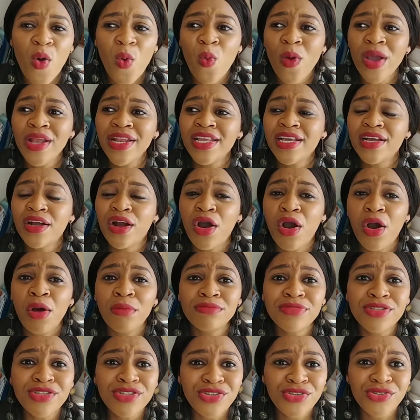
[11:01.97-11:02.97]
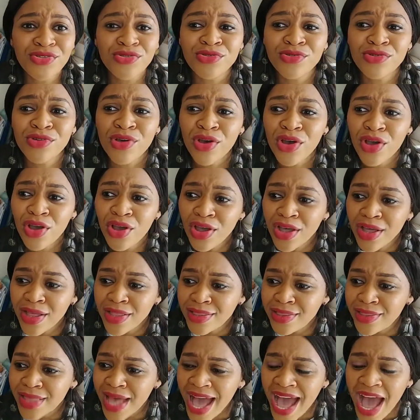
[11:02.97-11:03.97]
when it comes to
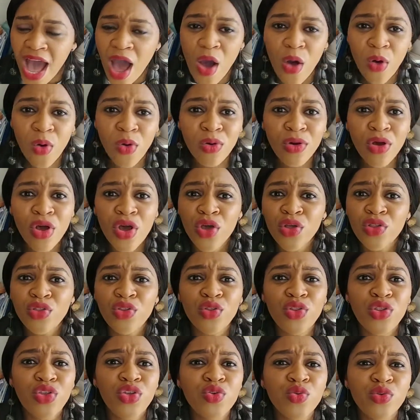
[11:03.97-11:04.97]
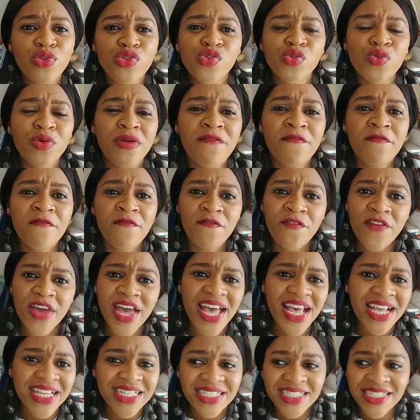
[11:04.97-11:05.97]
how to
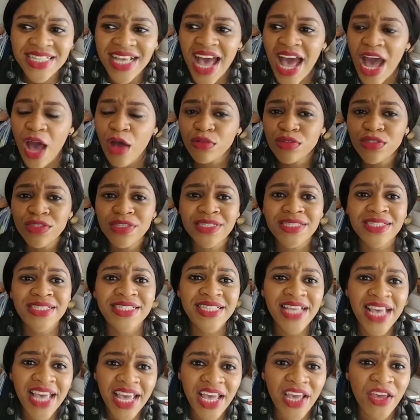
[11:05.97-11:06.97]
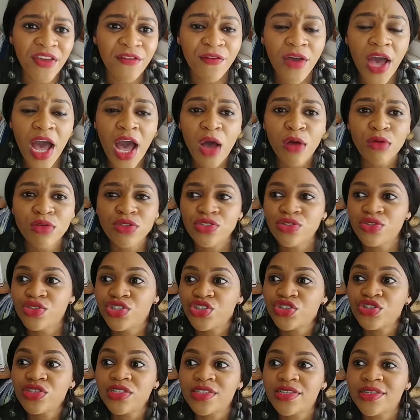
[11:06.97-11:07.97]
invest, how to save, how to
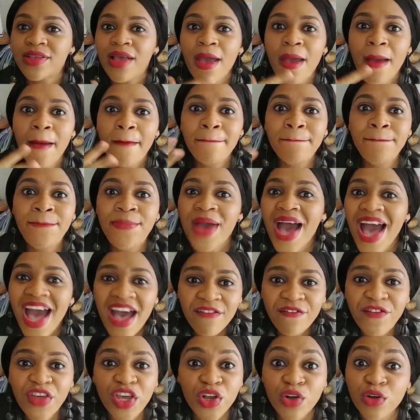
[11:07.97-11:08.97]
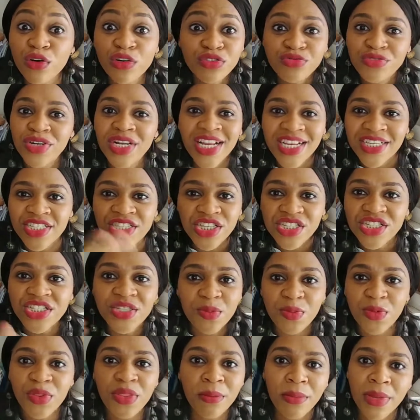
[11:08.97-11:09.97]
just have a good
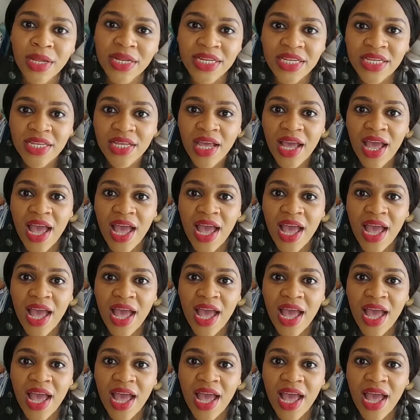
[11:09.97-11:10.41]
relationship with money.